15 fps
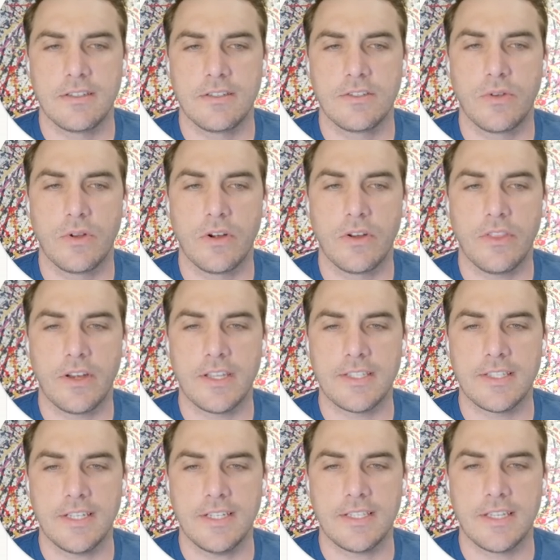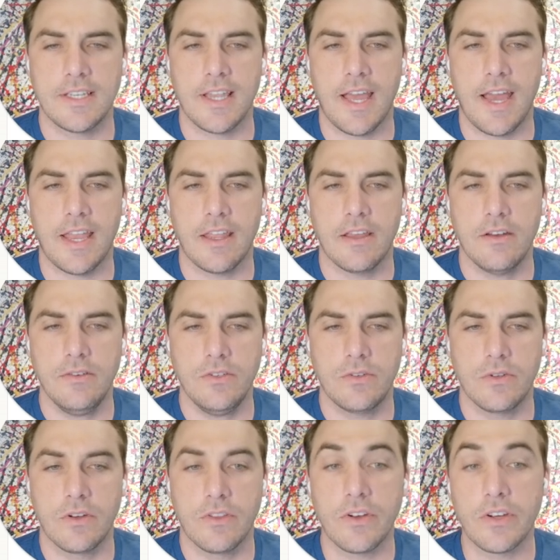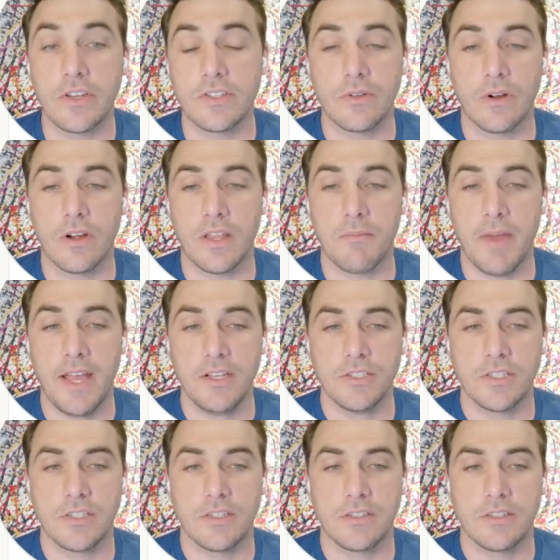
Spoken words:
236 in Attio, 232 already matched.